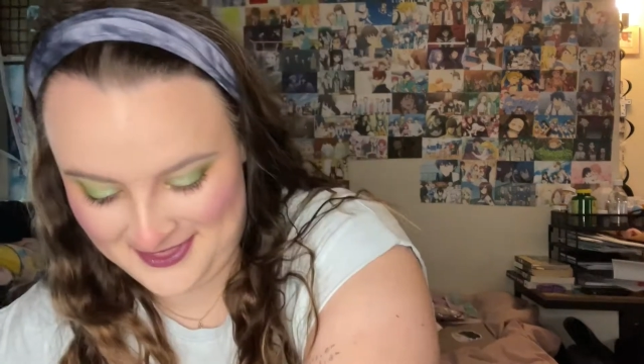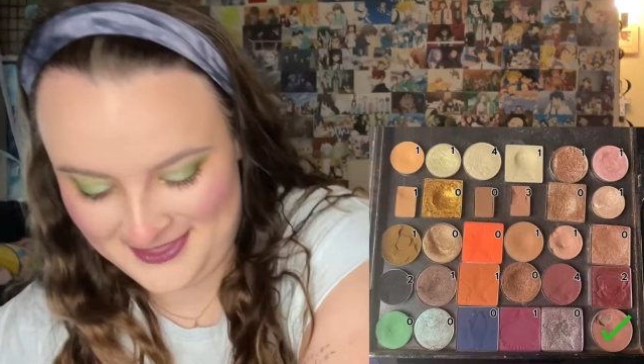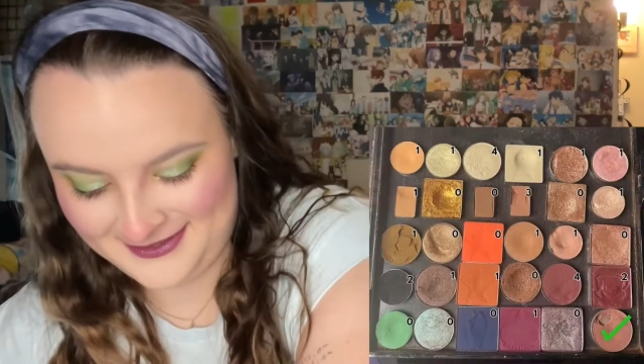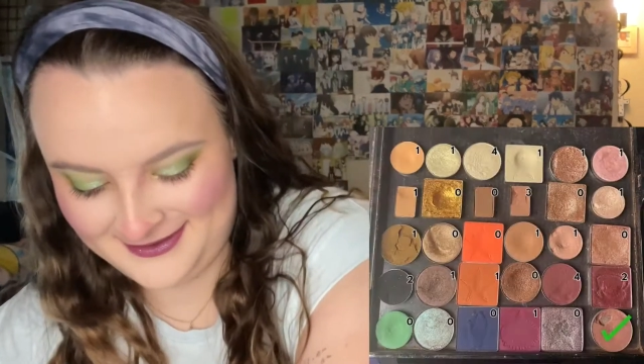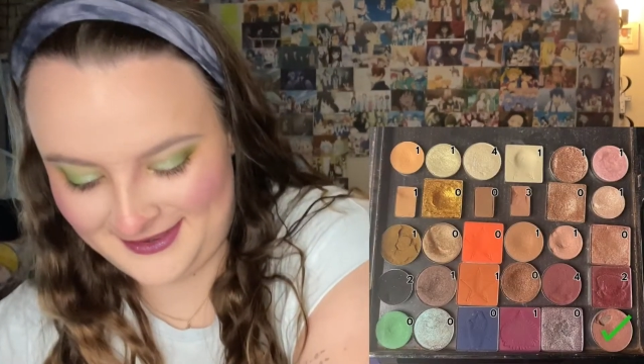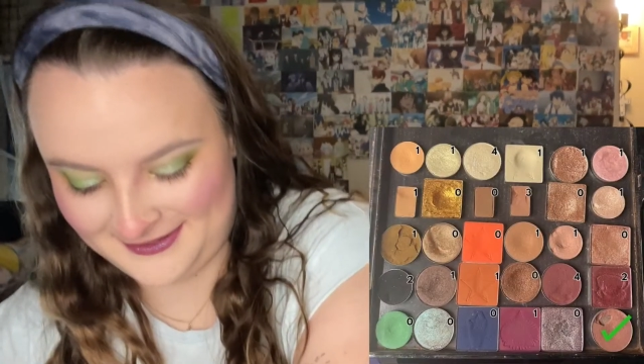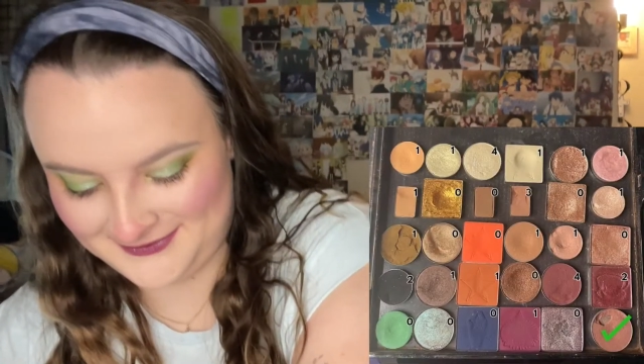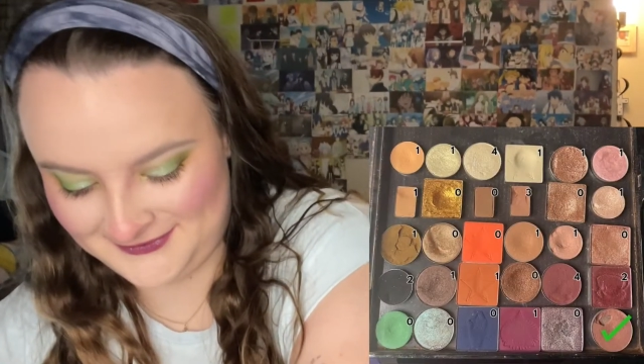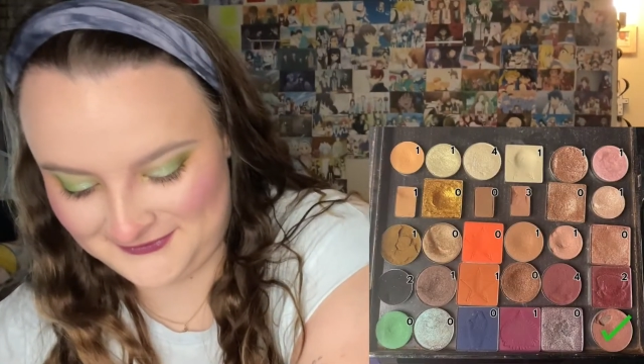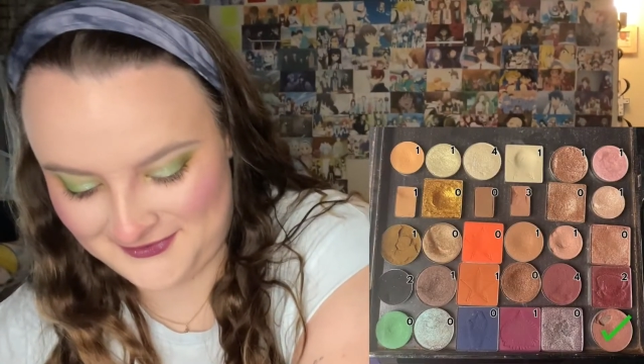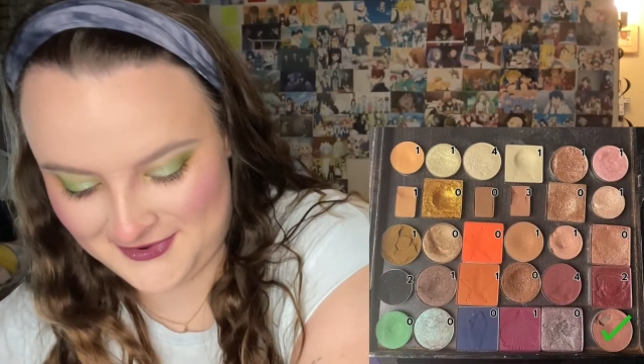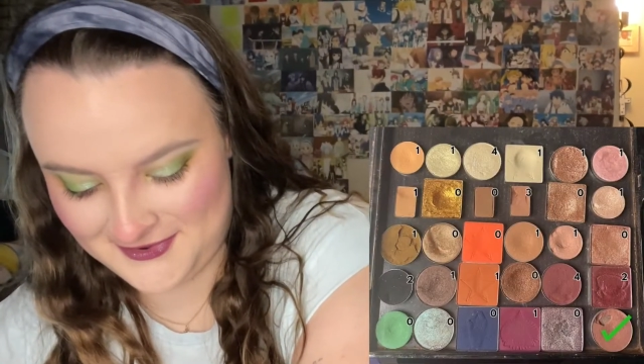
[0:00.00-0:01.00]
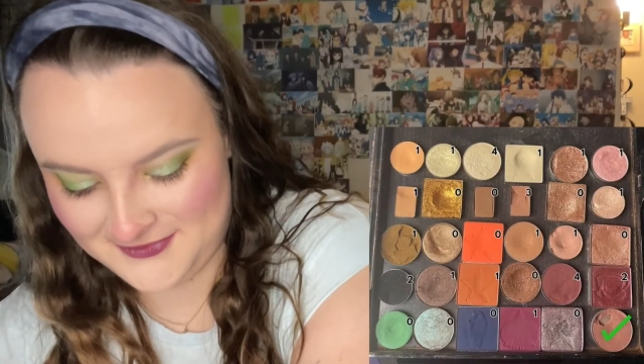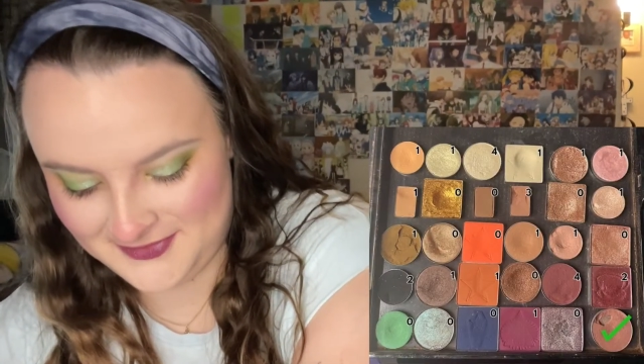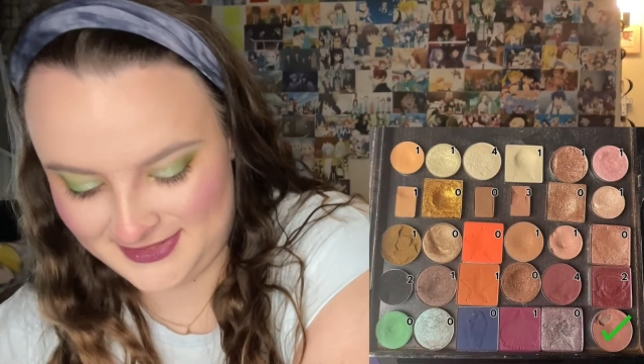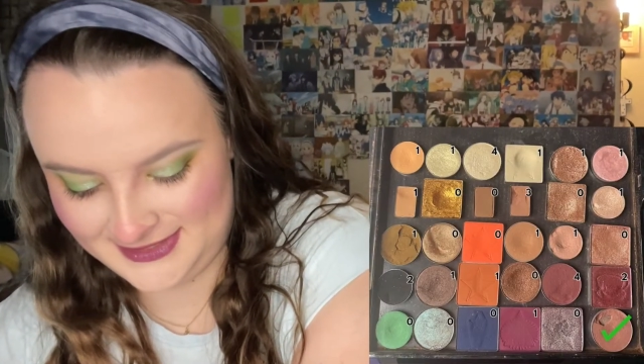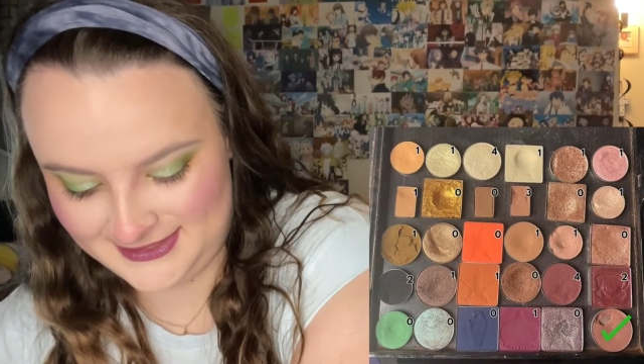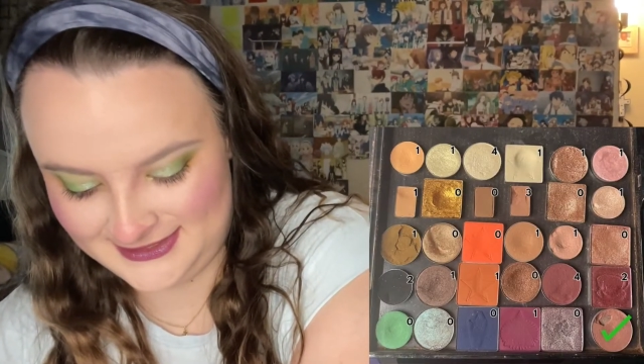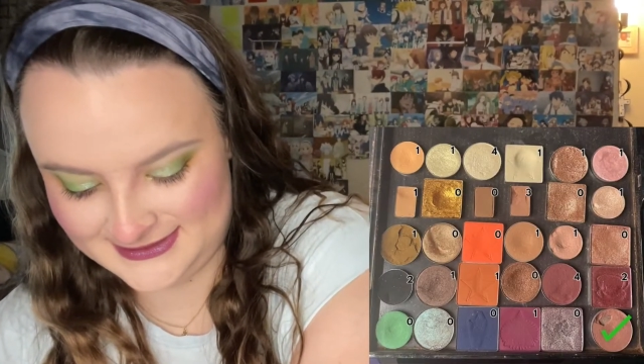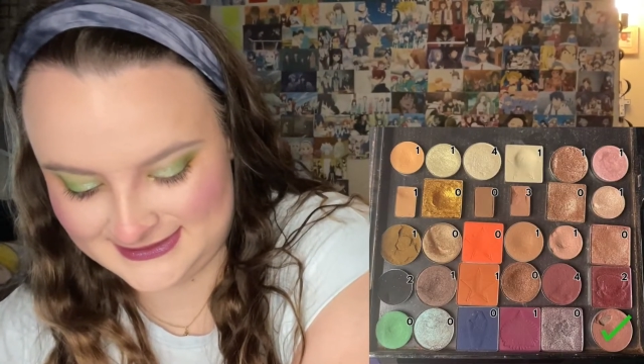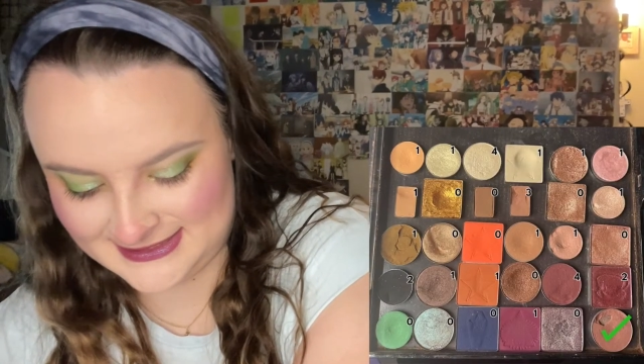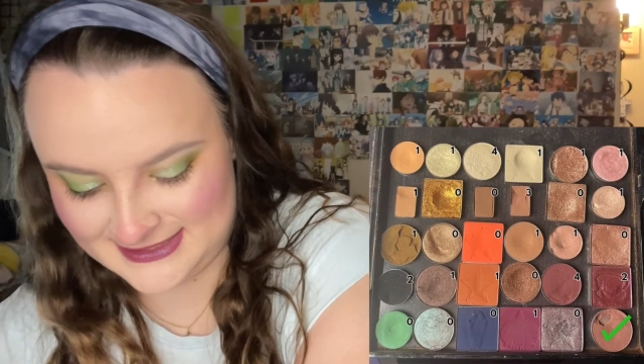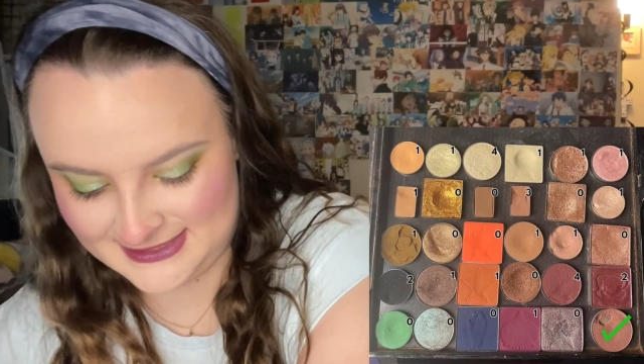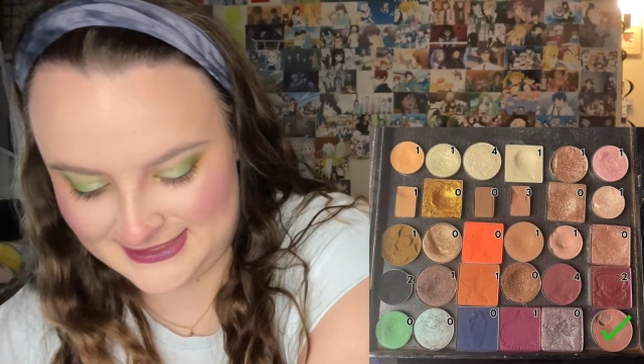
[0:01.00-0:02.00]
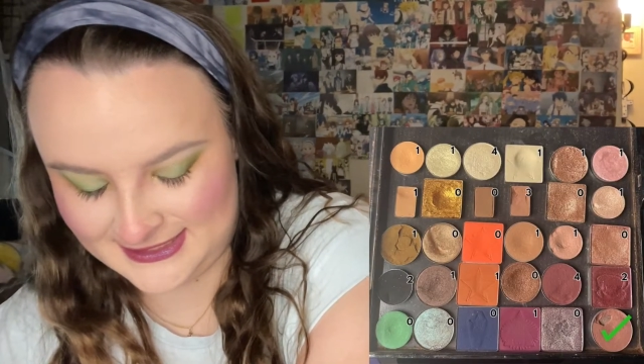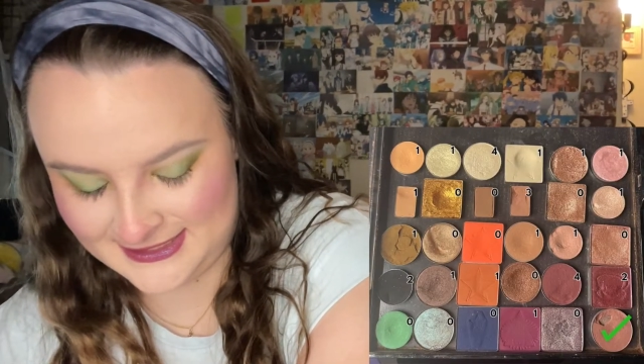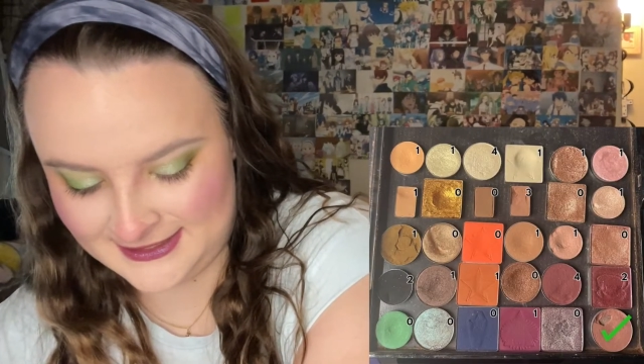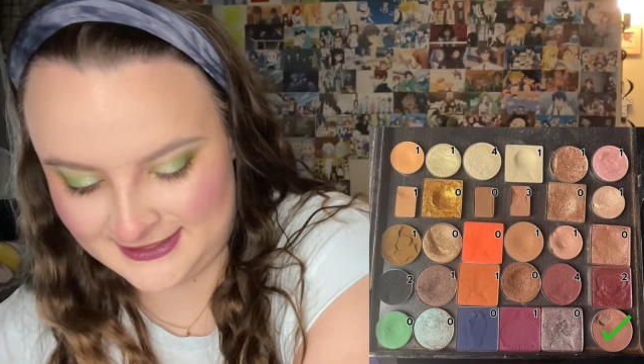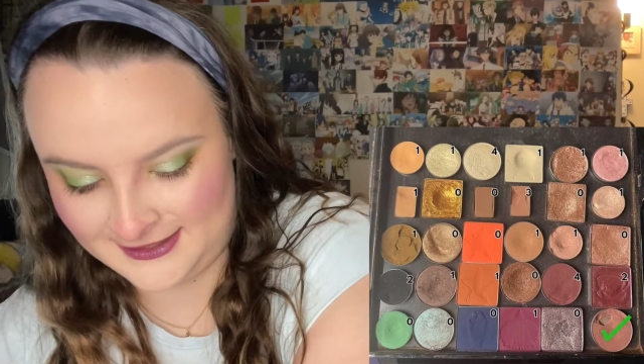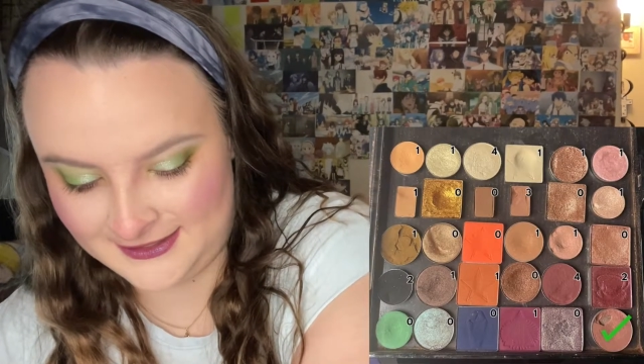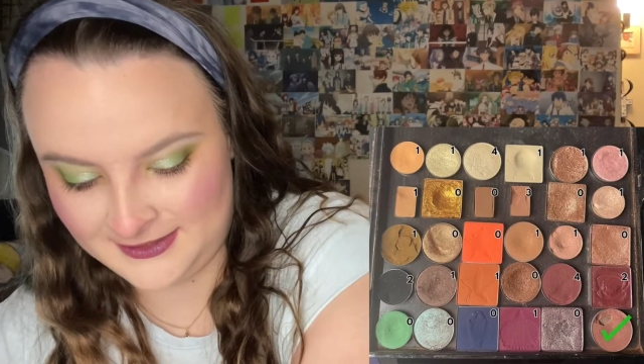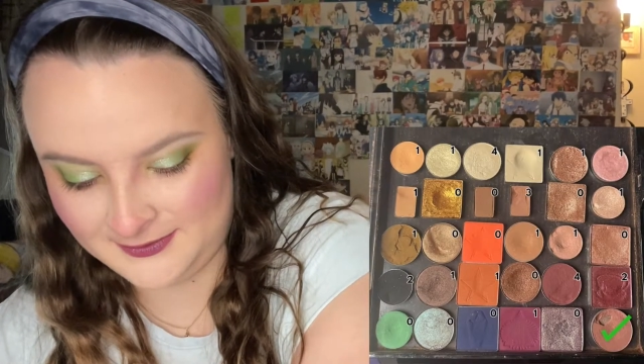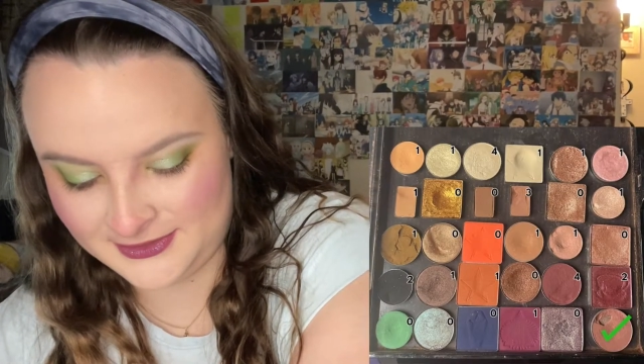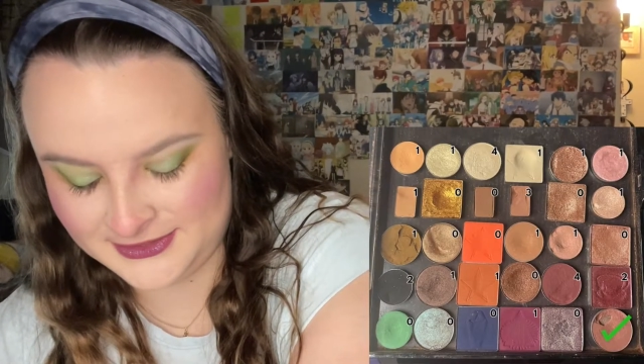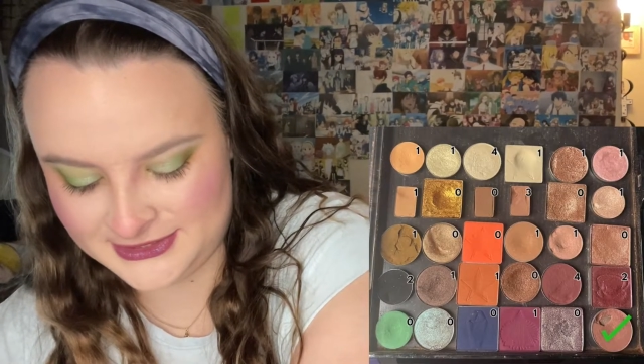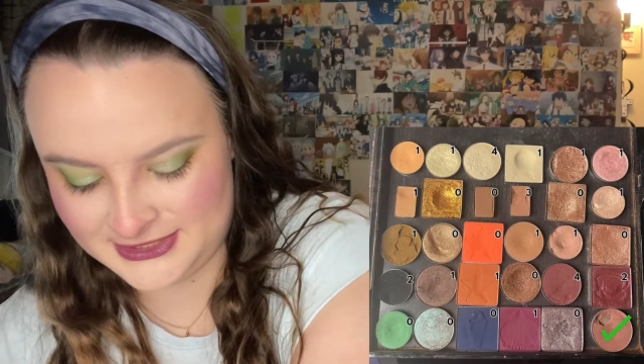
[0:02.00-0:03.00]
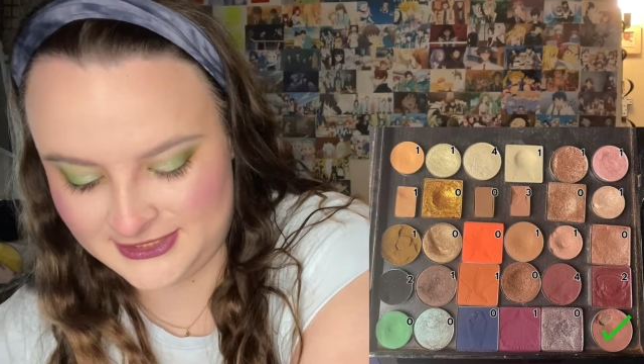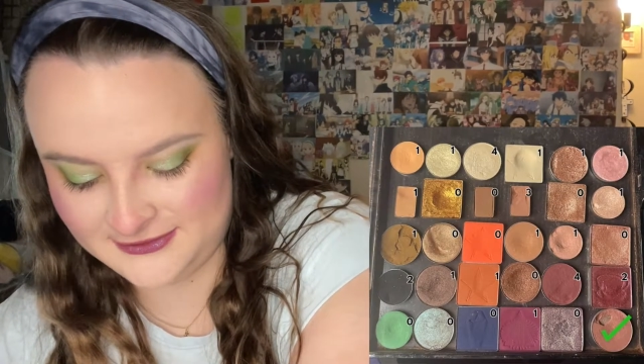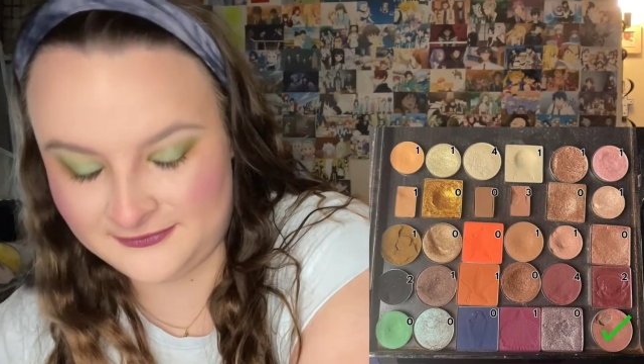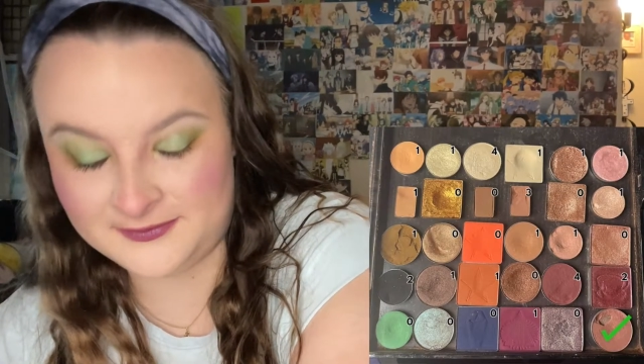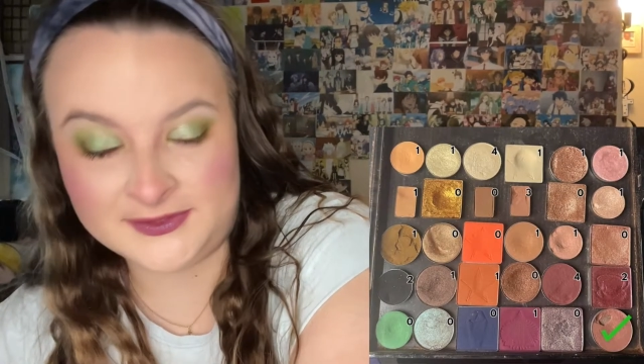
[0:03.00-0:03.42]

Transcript: Next row is the Honey Butter shade from